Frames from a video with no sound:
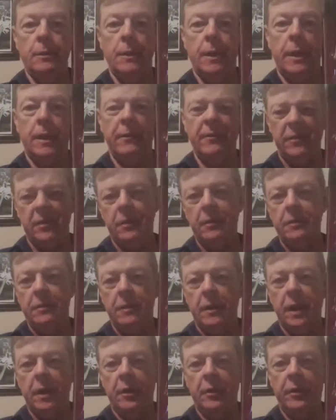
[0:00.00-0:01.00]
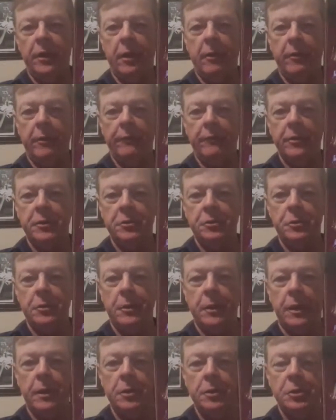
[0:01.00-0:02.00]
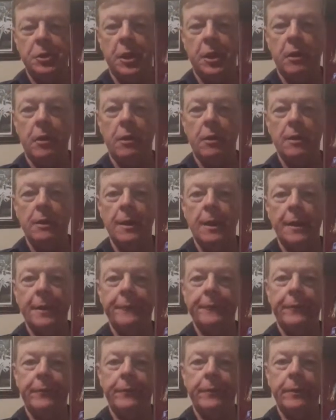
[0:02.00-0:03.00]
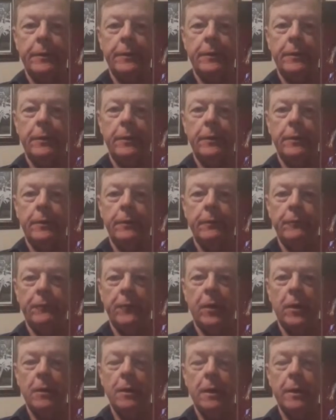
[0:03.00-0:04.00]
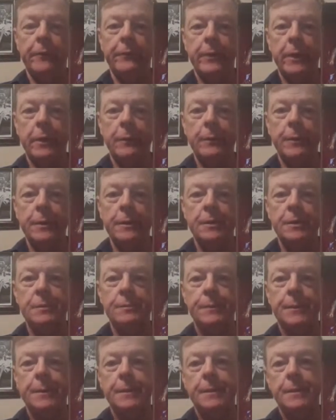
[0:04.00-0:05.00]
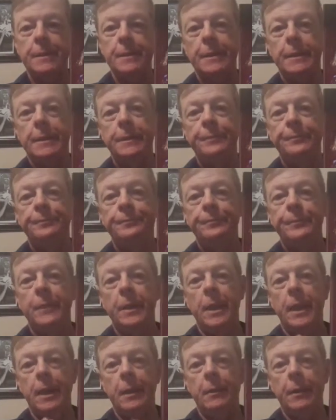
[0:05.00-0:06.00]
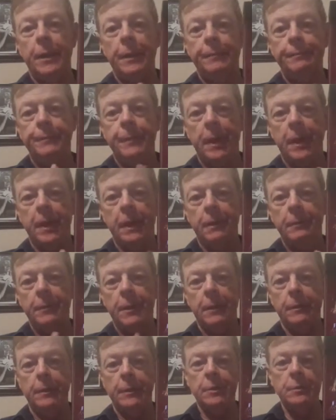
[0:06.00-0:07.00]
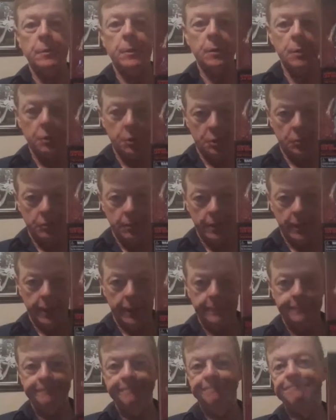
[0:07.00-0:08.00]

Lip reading: kind of to honor Carrie Fisher. I know she had a hard life and everything there, and fought a lot of demons. But anyway, I am keeping this one, General Leia.